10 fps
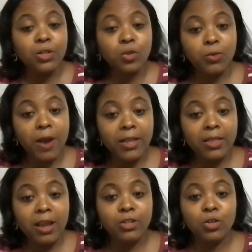So right
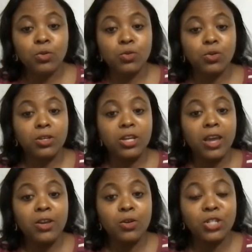now, I just want to
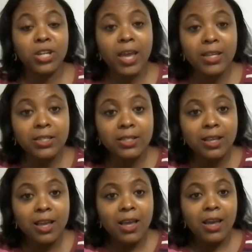hear your chest,
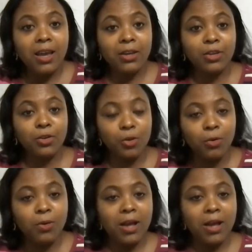you know.